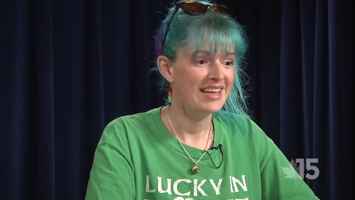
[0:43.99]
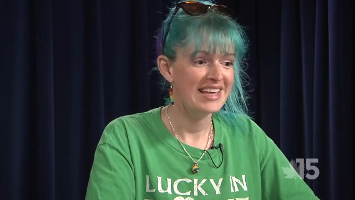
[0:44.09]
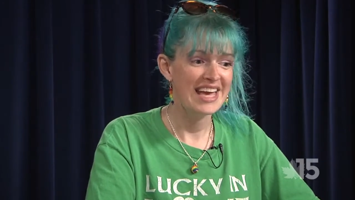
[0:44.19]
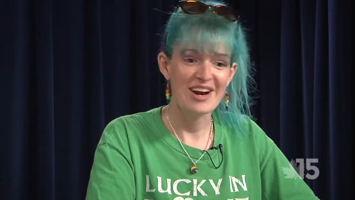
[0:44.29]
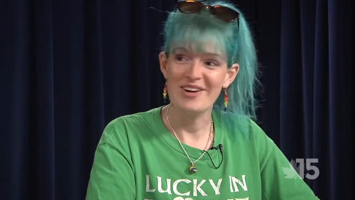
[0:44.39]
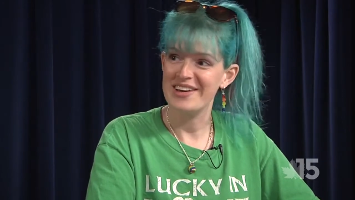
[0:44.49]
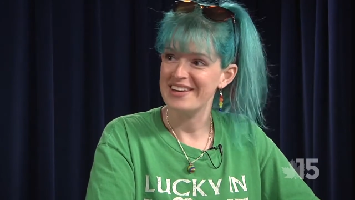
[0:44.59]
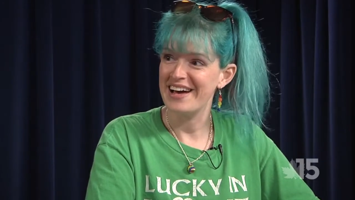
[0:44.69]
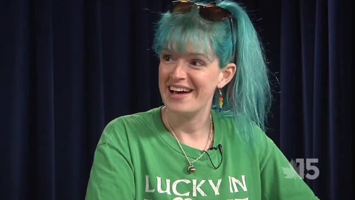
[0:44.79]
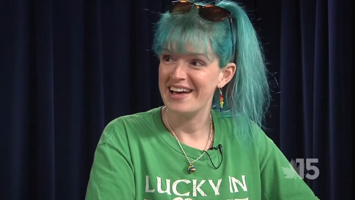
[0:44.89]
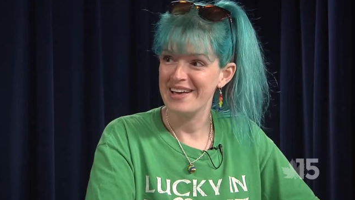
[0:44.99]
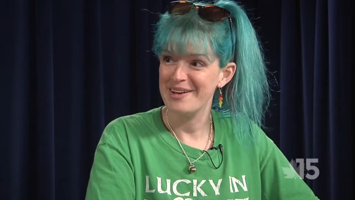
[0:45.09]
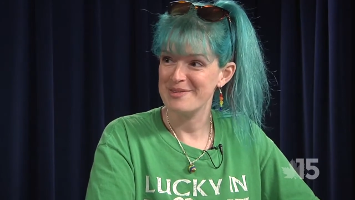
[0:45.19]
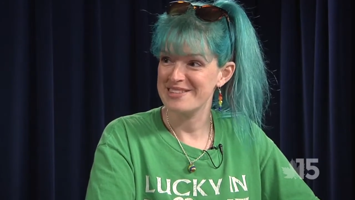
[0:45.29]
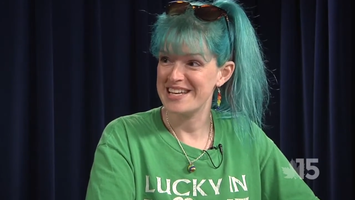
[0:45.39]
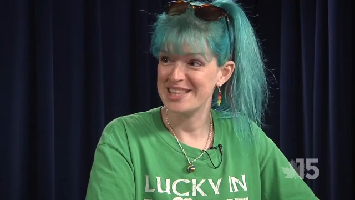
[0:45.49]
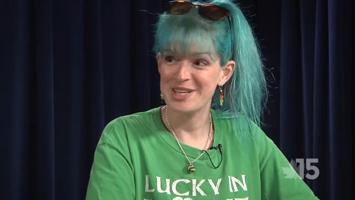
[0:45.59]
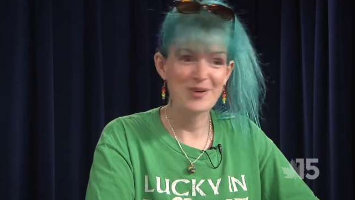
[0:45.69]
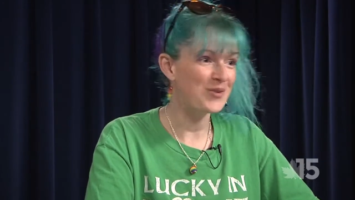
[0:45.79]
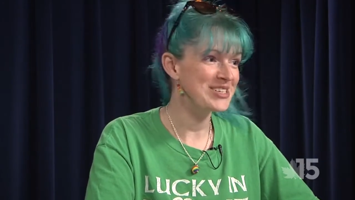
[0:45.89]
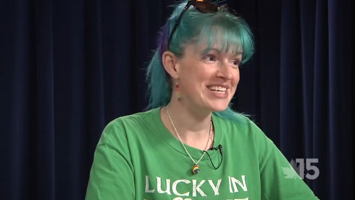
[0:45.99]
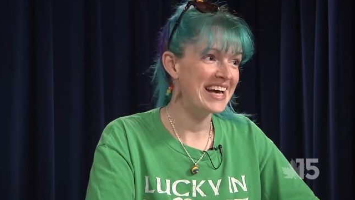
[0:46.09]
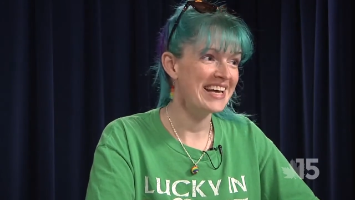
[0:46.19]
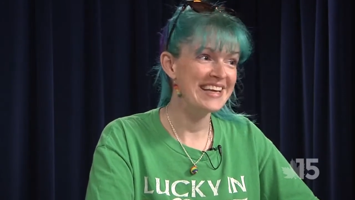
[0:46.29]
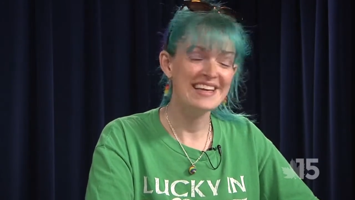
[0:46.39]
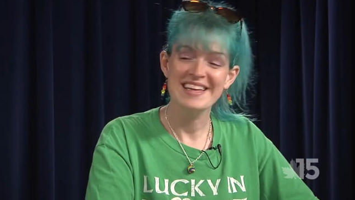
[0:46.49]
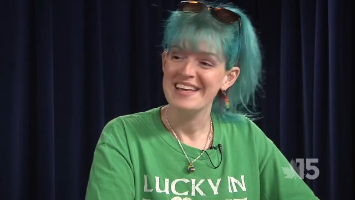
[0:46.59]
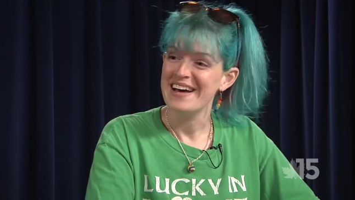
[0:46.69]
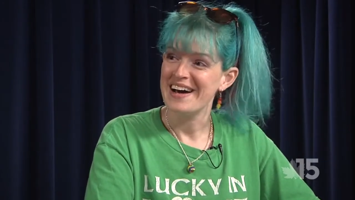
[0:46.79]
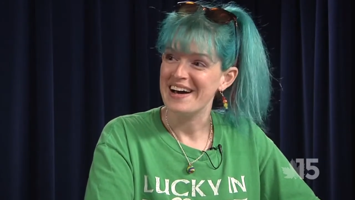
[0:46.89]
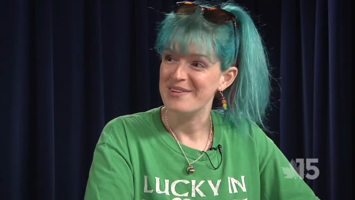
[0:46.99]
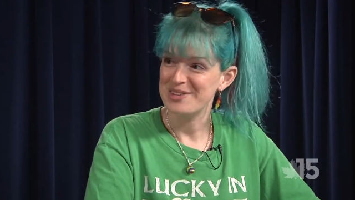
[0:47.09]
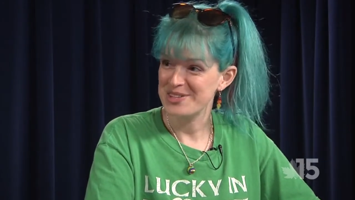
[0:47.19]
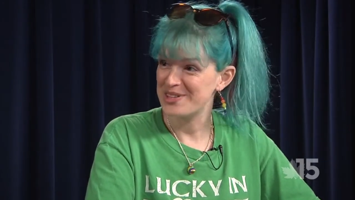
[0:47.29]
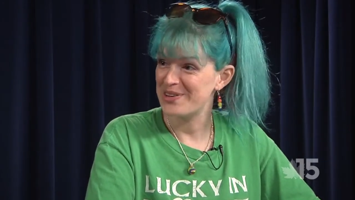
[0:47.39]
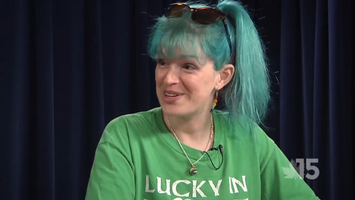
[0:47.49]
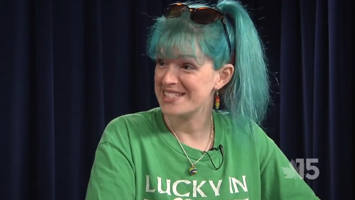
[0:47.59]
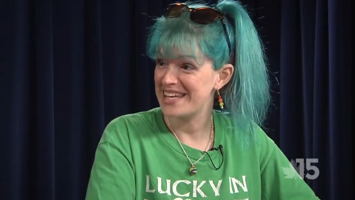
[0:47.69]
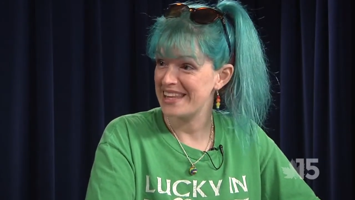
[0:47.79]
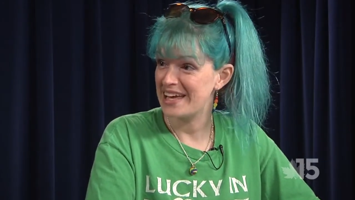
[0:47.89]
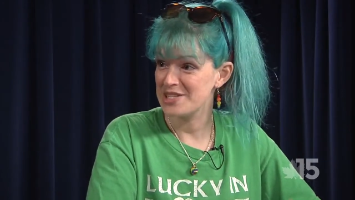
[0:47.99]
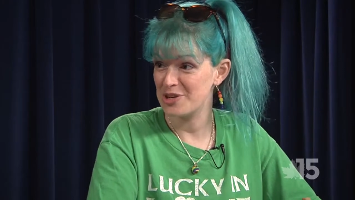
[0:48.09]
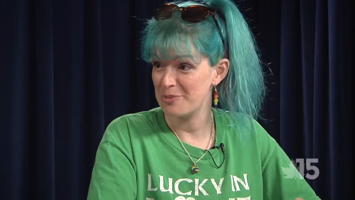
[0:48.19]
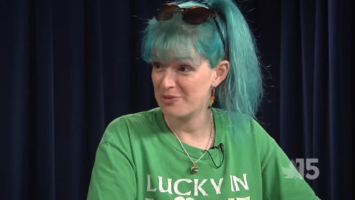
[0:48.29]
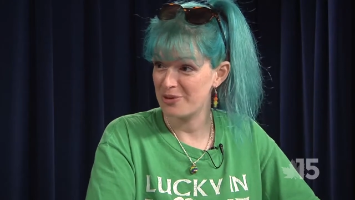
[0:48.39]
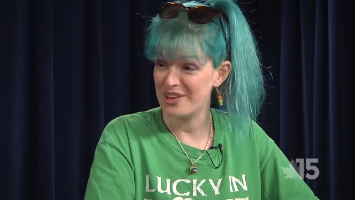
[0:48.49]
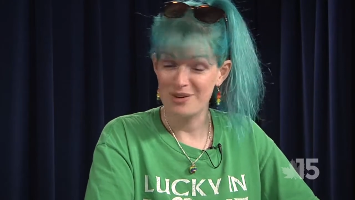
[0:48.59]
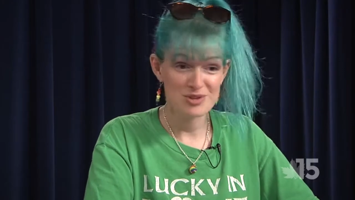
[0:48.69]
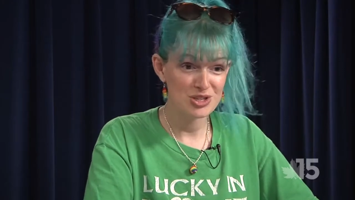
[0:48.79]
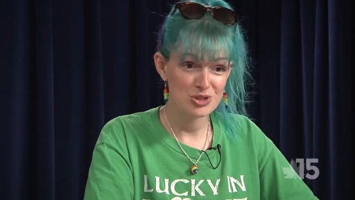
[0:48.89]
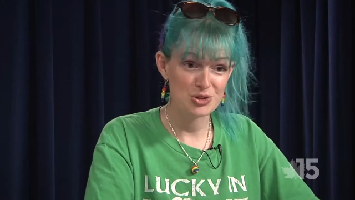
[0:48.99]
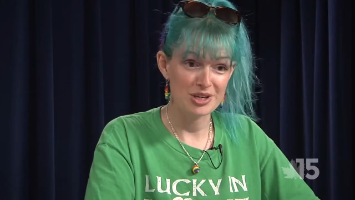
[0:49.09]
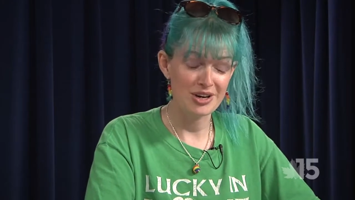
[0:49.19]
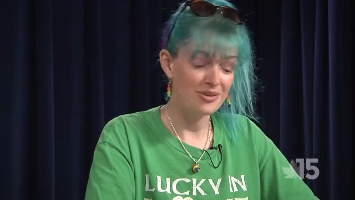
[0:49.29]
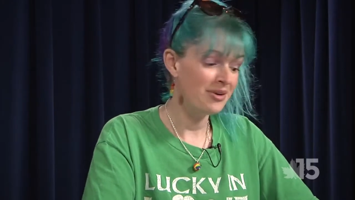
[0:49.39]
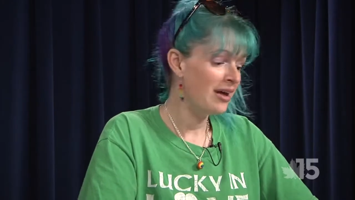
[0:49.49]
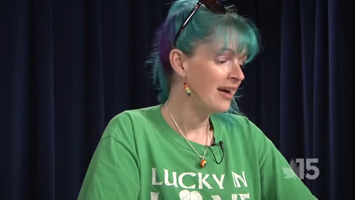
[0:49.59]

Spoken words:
Carrie and I take the quartet. We took the quartet last year. Before that, it was a trio.